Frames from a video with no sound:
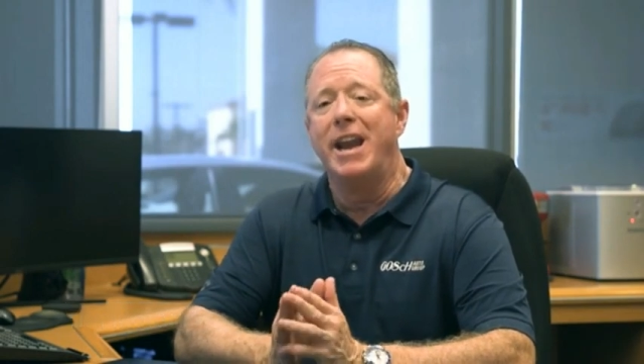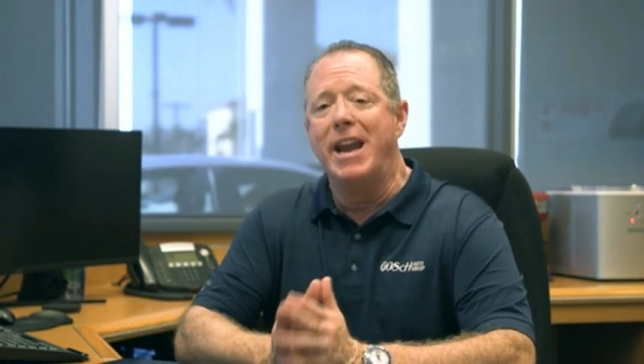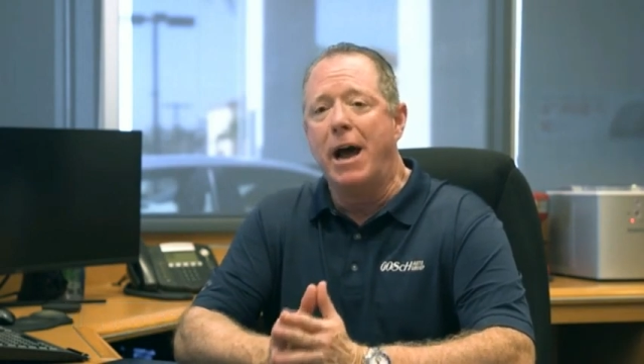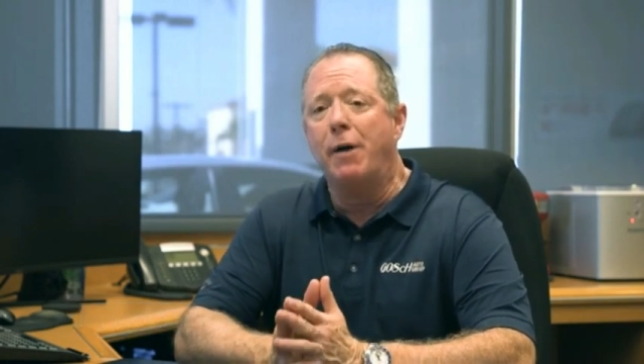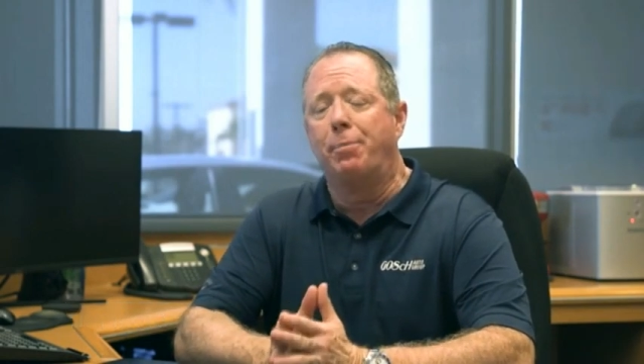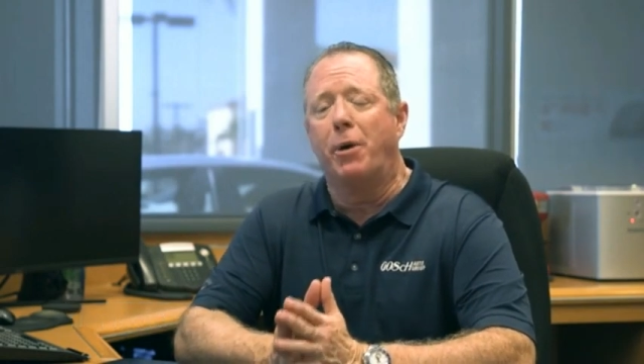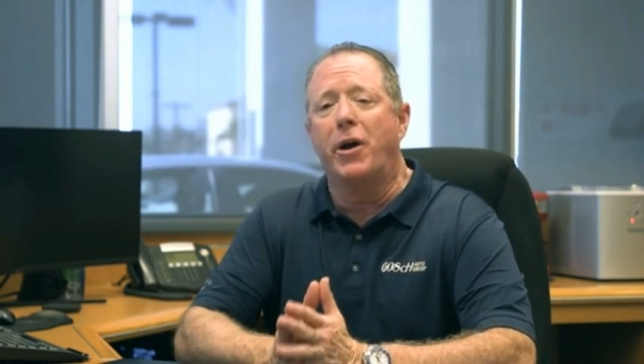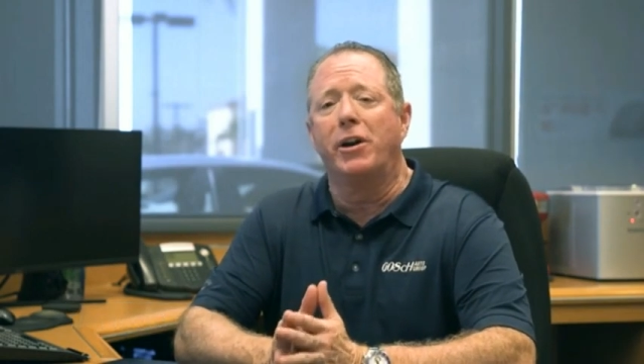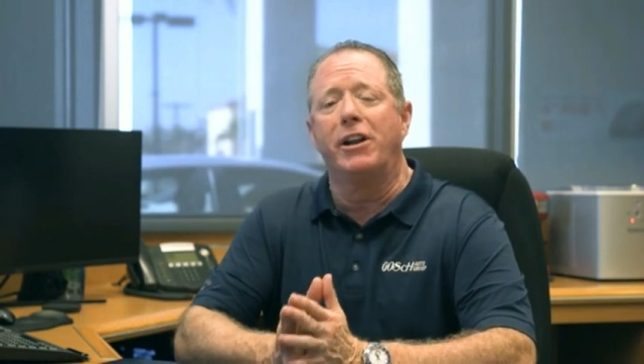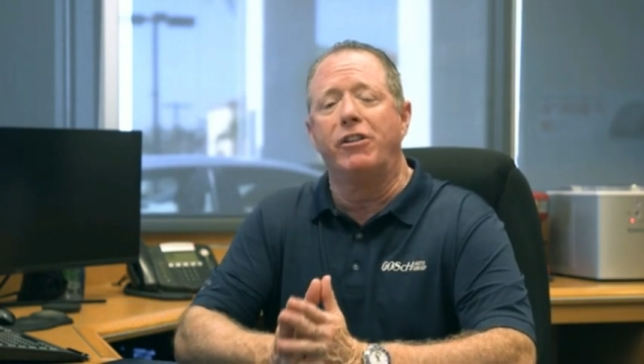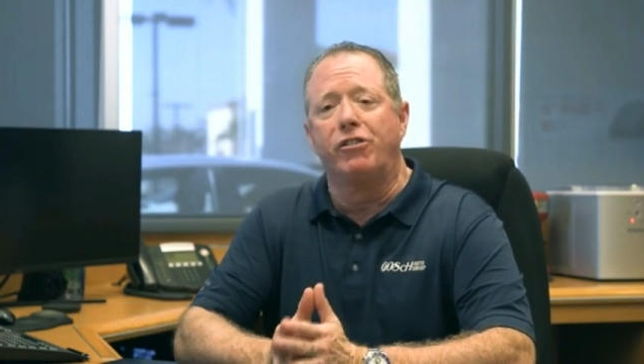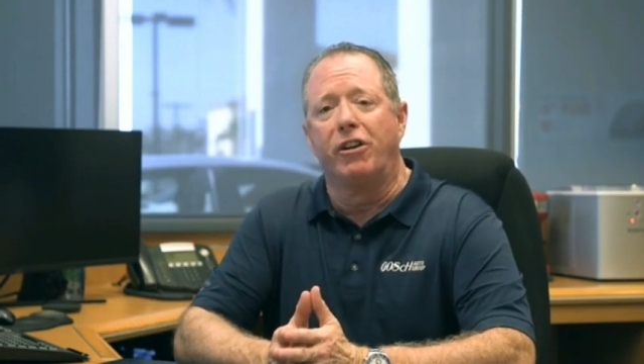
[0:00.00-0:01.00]
and now
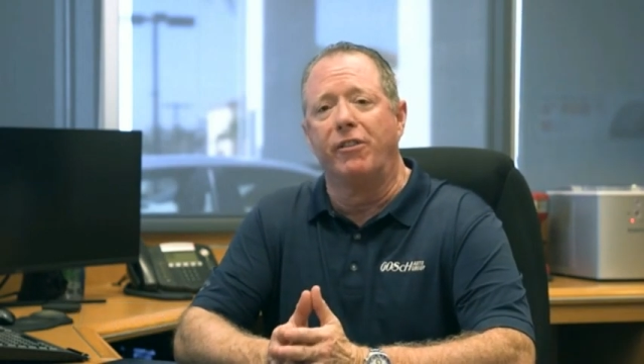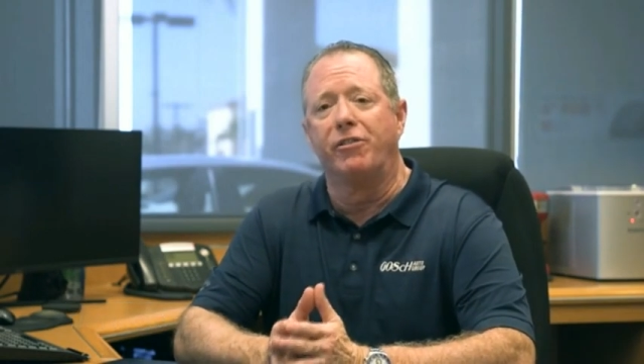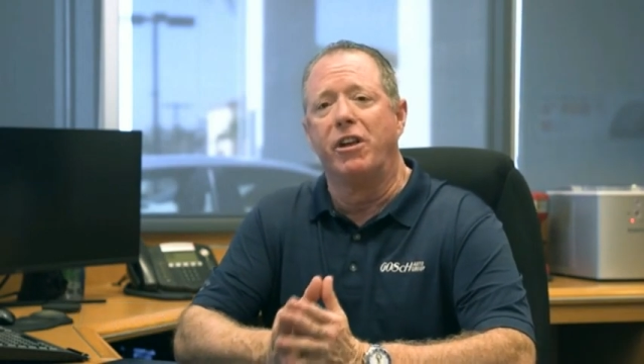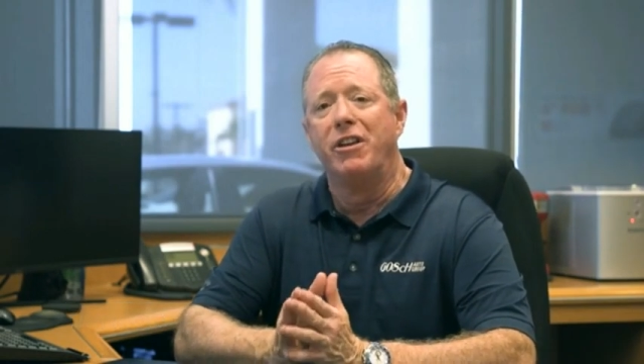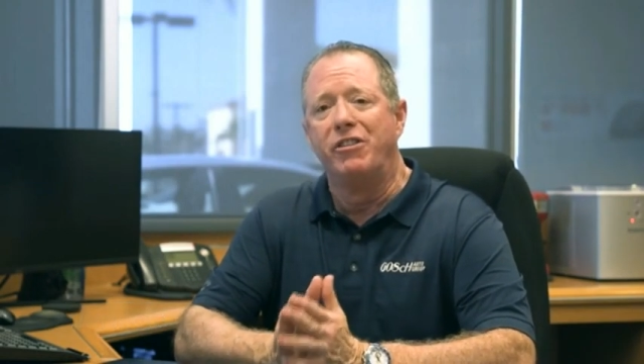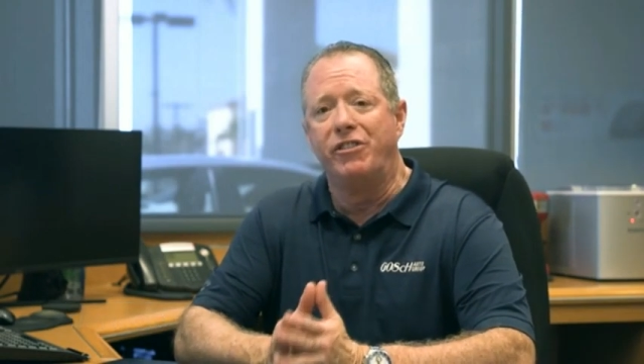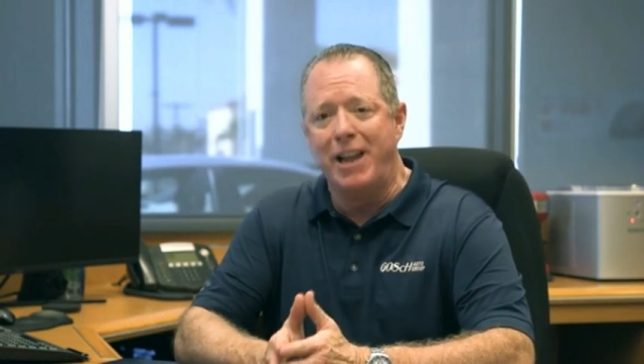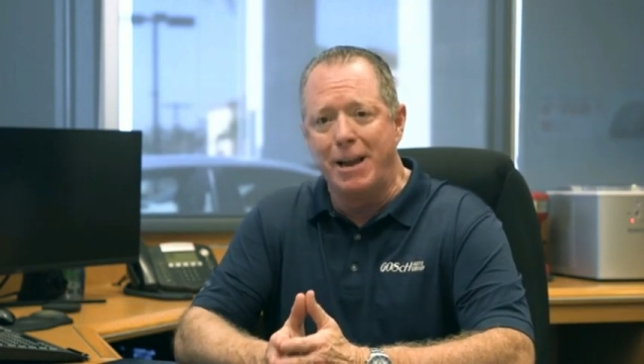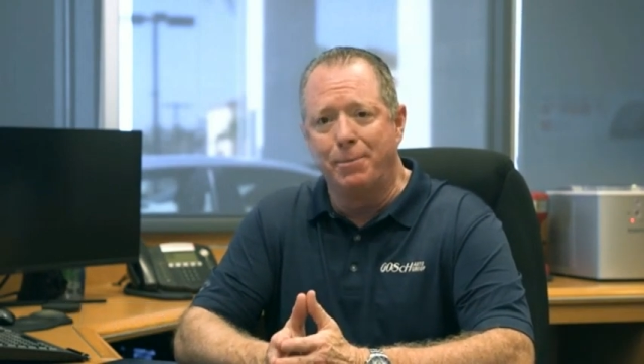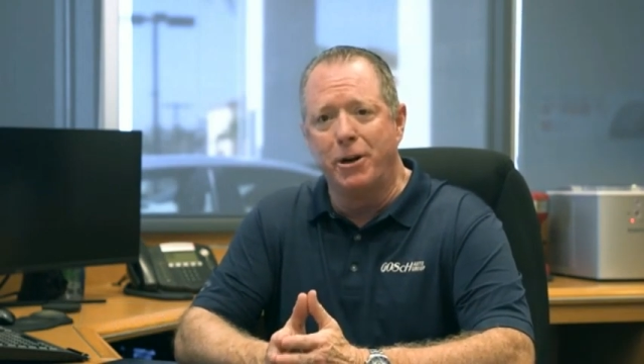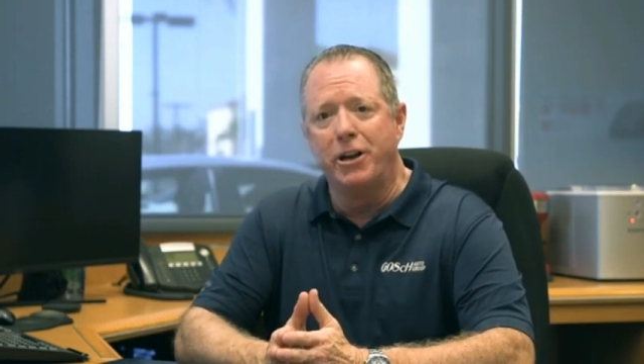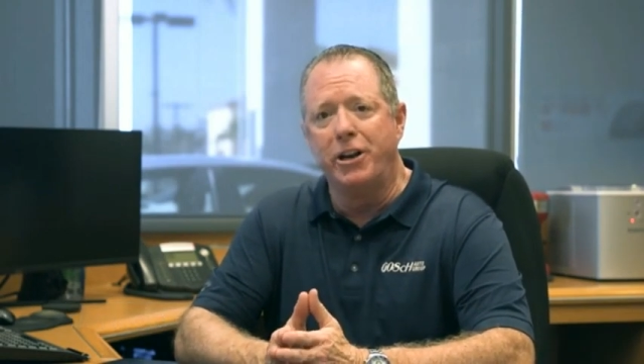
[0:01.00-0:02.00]
proudly serves
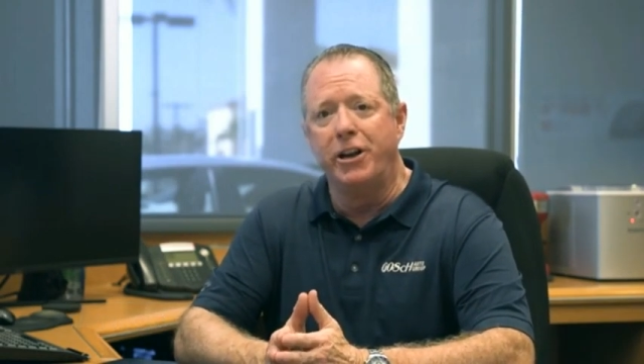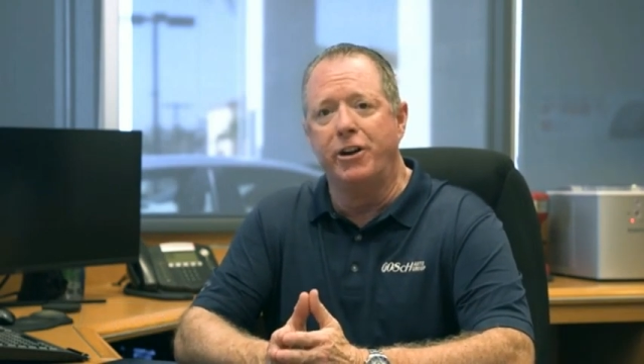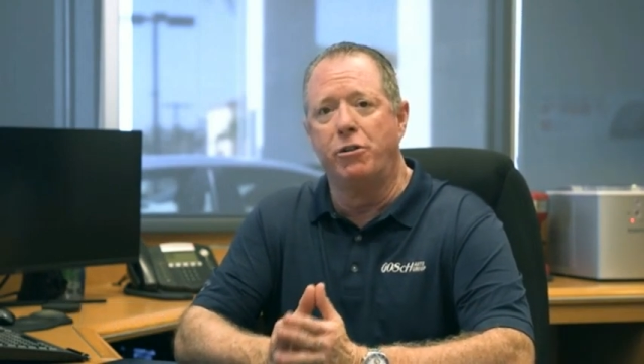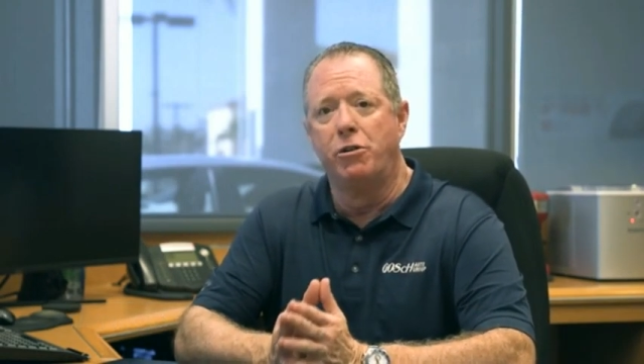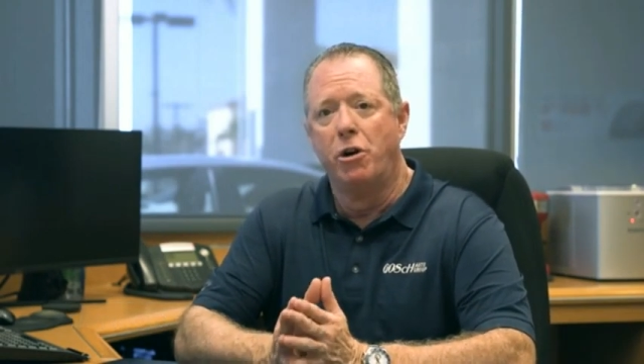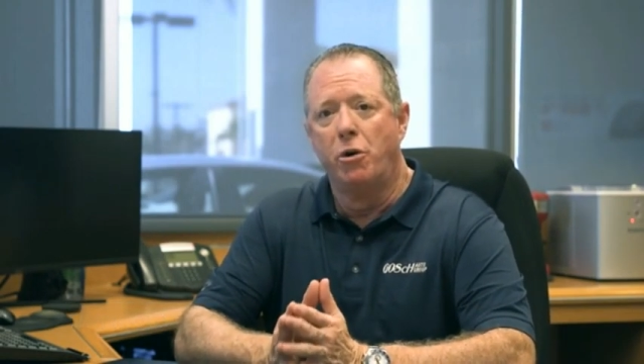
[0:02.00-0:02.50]
San Bernardino,